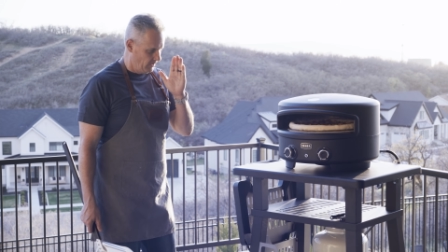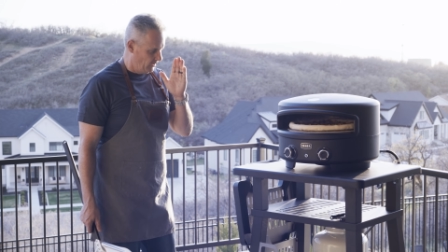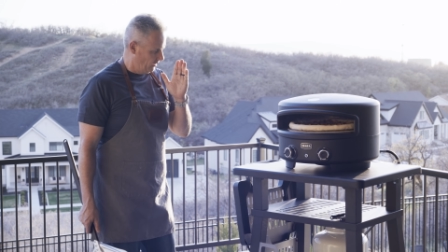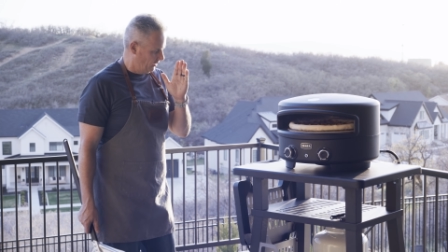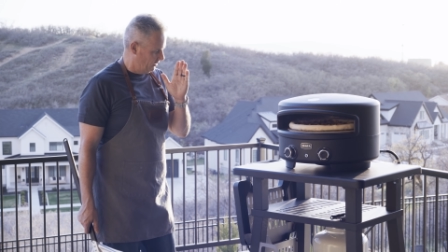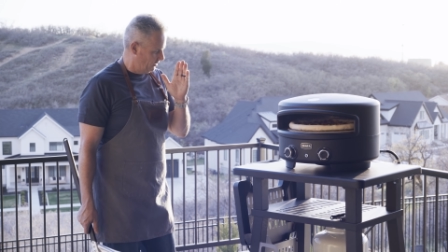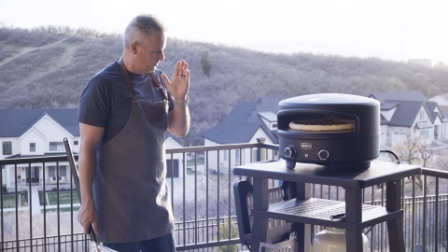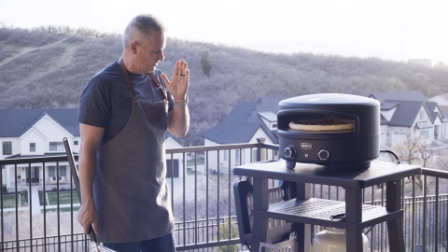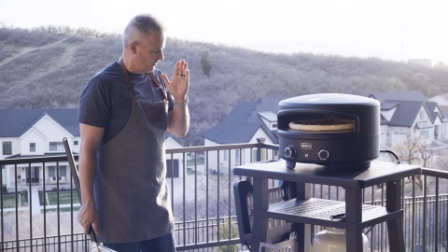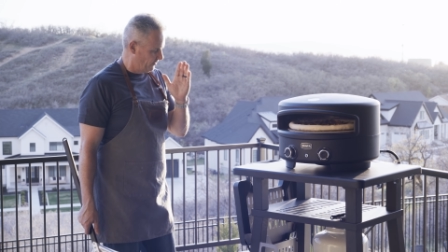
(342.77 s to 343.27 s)

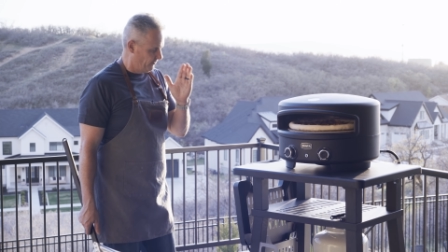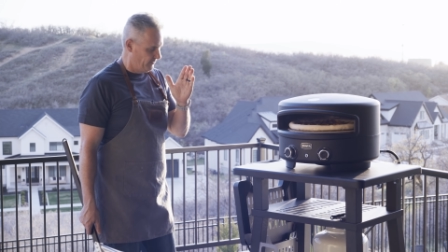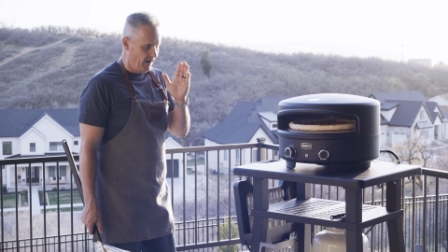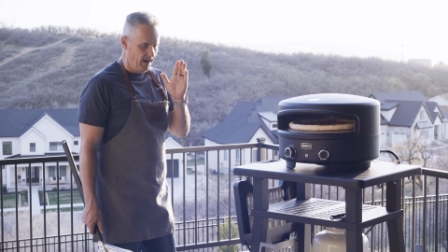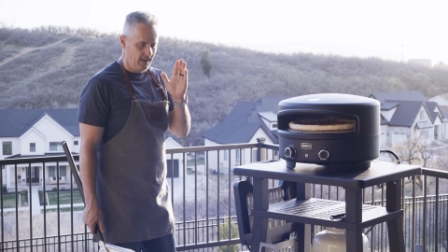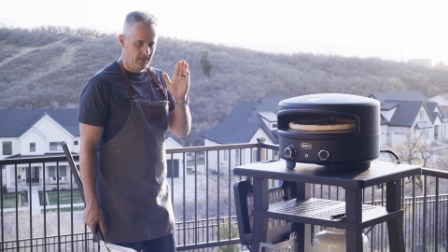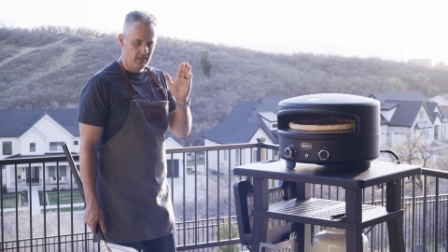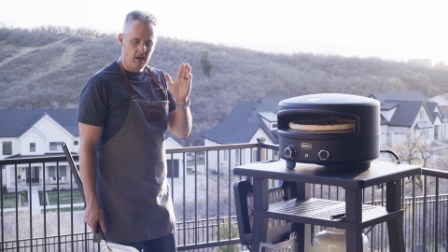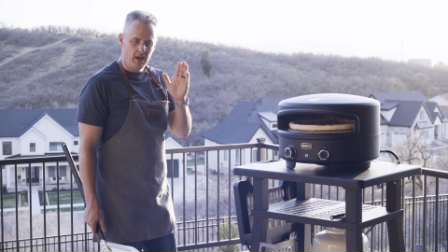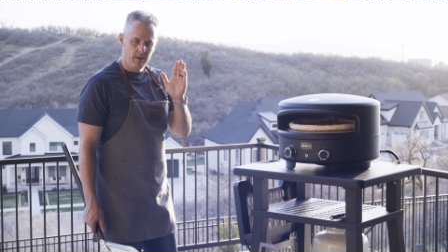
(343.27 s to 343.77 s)
there's a
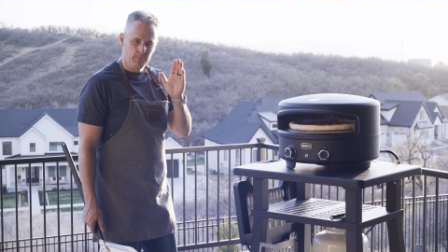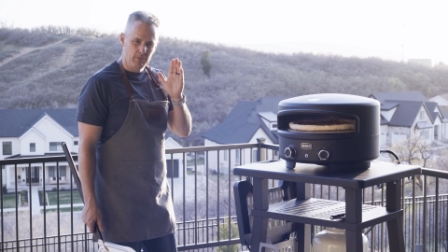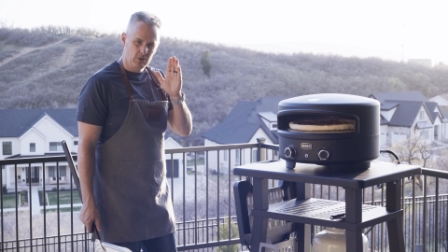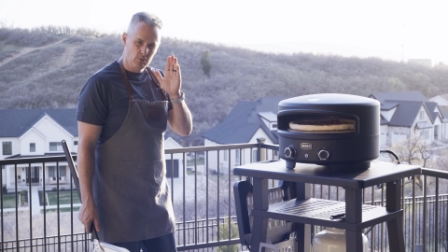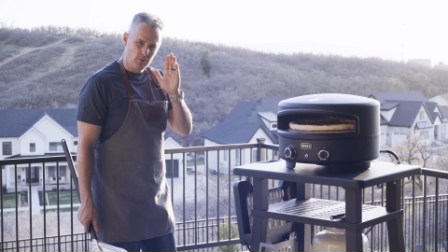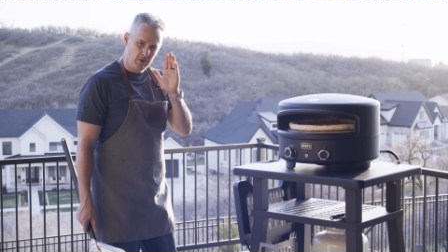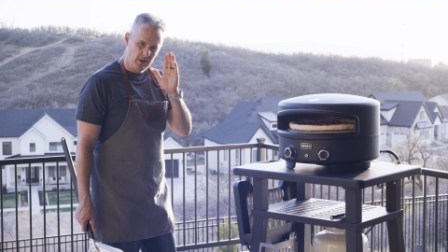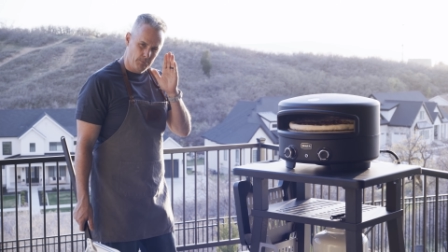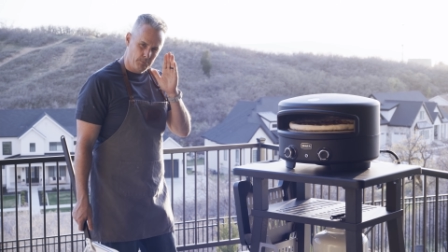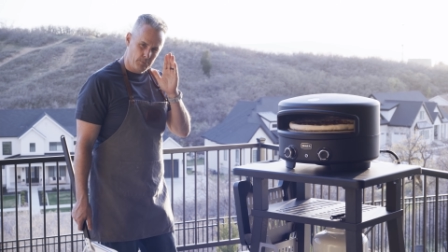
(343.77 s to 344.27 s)
fine line
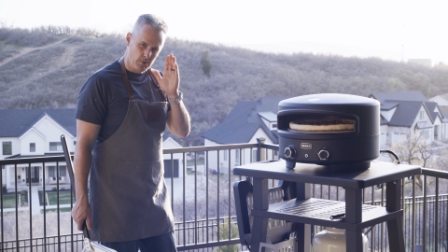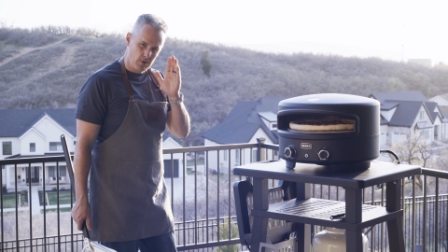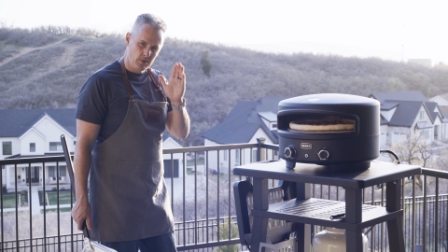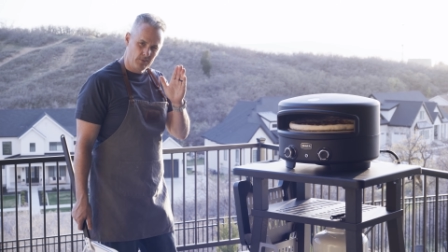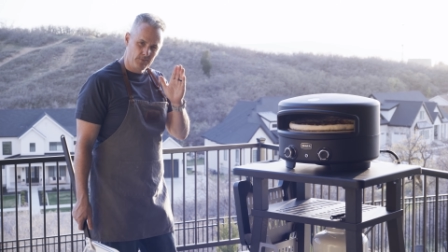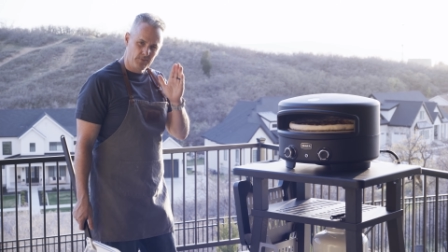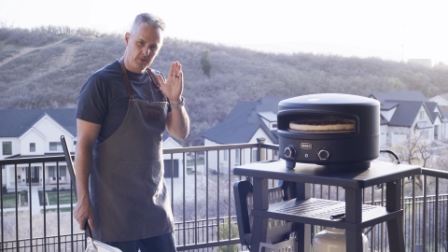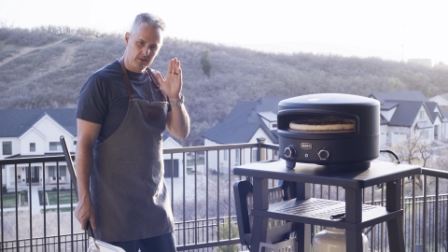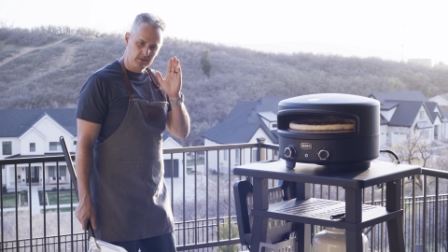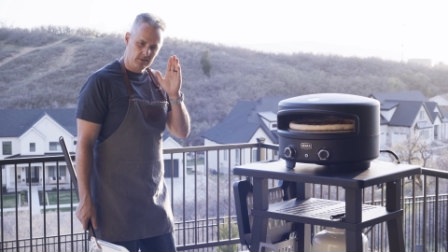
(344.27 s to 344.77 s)
between a
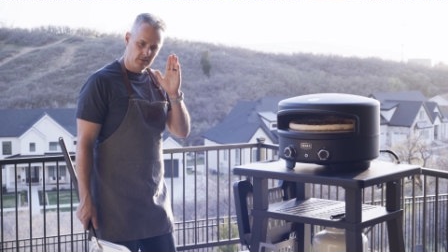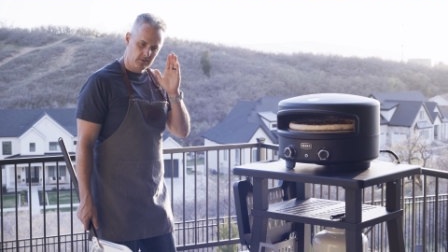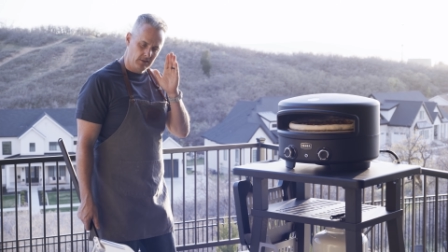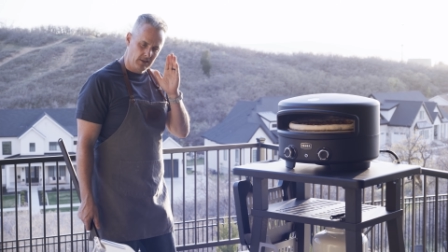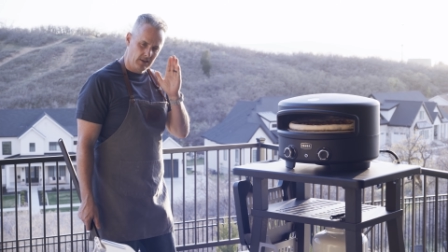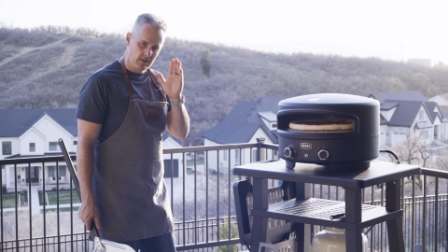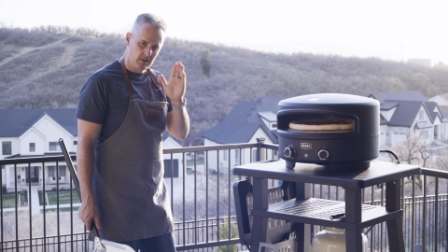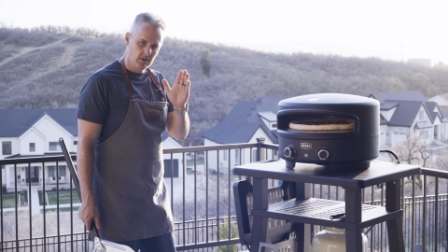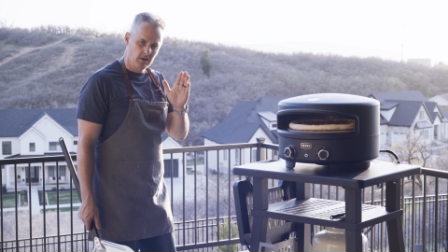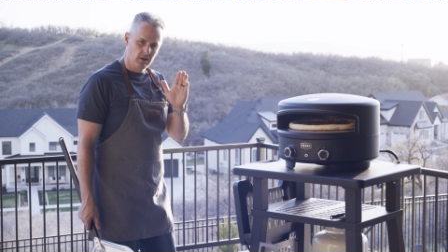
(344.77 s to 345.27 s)

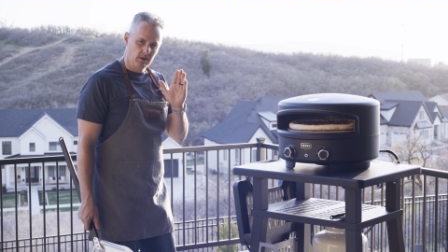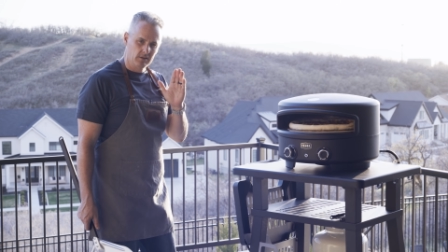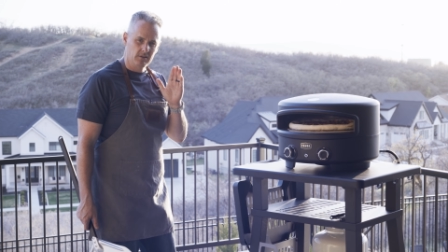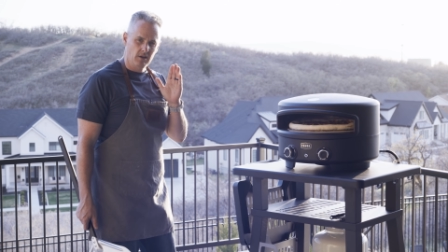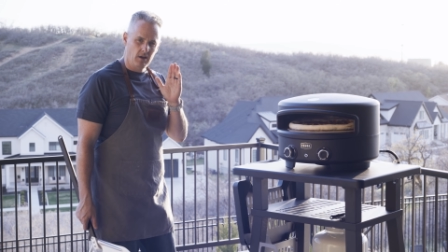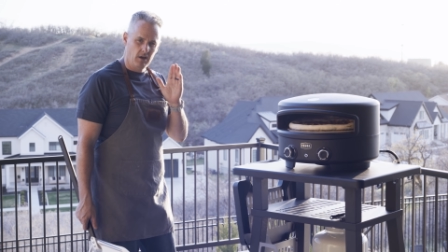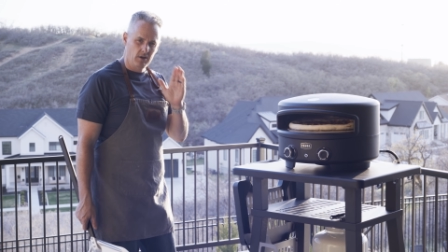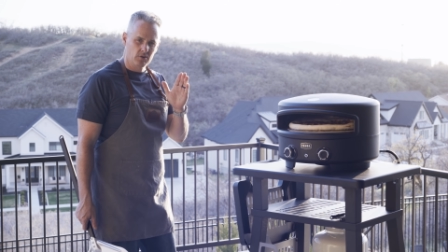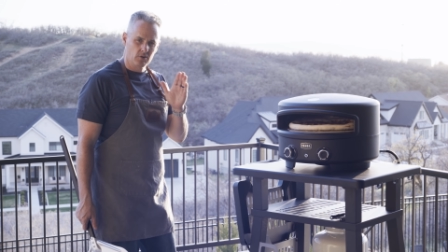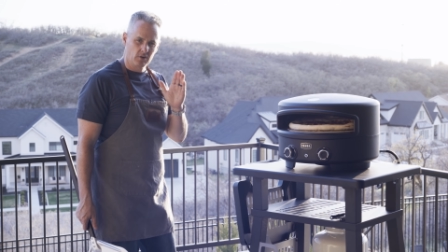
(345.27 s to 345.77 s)
perfectly
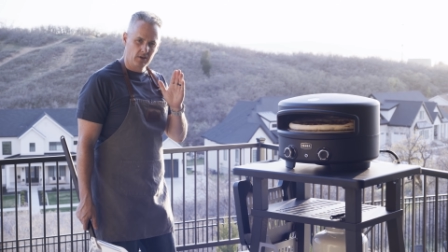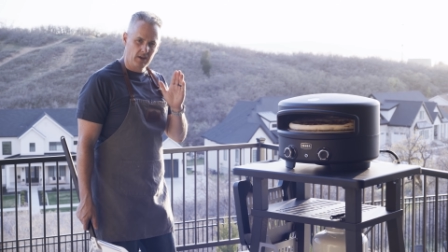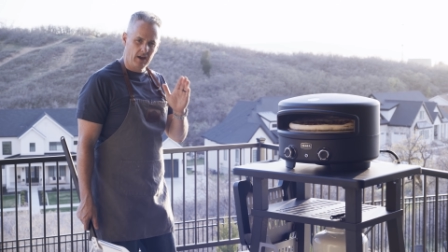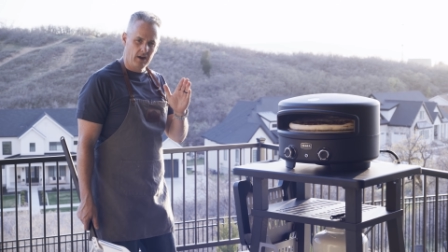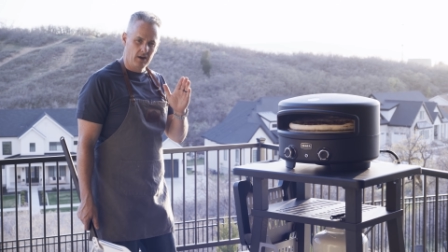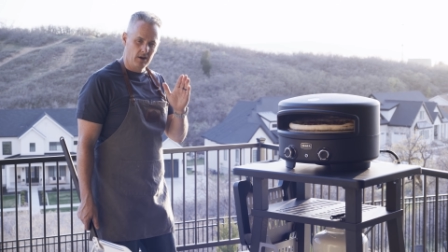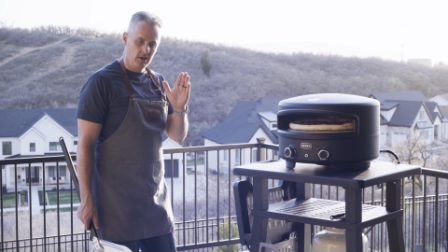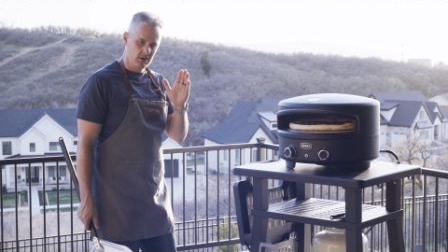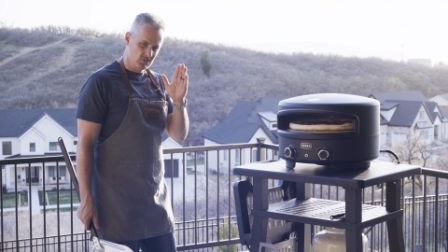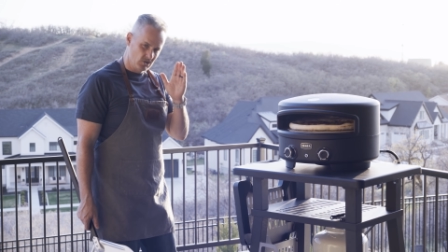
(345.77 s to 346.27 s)
cooked
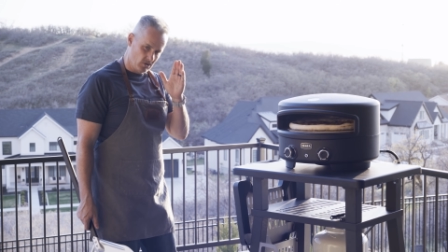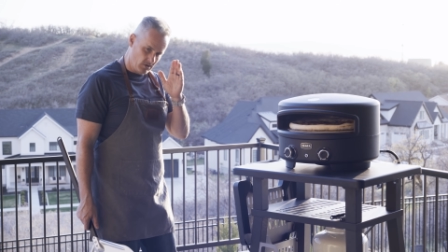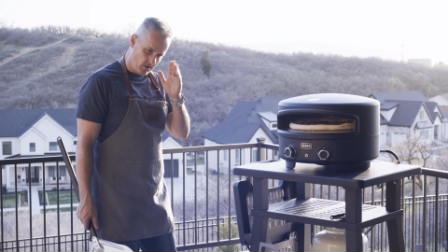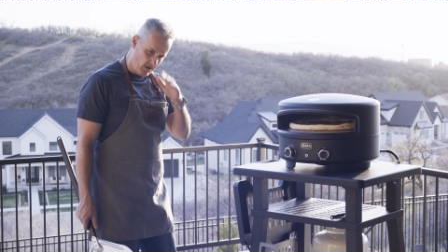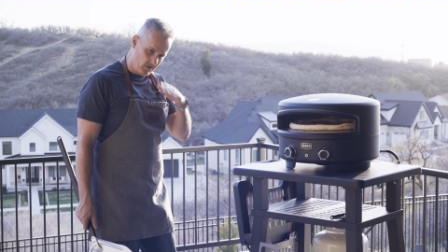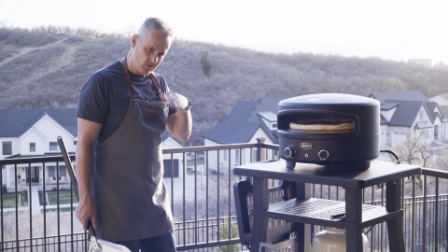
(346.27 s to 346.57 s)
undercarriage or